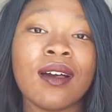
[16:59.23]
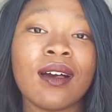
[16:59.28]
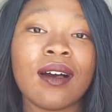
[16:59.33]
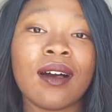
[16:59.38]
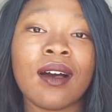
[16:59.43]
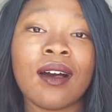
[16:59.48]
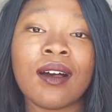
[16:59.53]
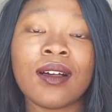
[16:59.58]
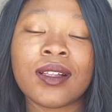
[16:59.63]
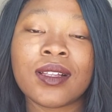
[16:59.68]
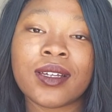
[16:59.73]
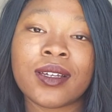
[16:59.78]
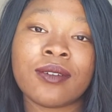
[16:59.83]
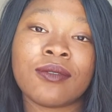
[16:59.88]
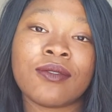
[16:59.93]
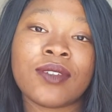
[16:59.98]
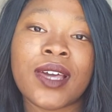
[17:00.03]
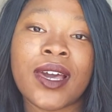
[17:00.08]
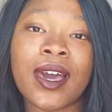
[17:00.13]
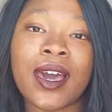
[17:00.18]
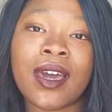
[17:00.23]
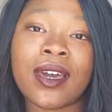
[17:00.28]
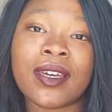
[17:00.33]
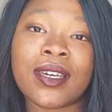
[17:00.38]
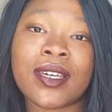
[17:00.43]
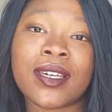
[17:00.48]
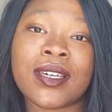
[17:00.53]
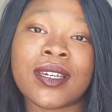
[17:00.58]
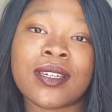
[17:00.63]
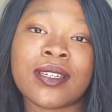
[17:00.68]
all of that
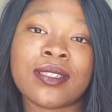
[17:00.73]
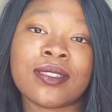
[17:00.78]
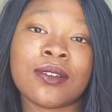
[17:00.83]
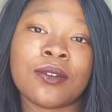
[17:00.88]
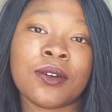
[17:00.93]
is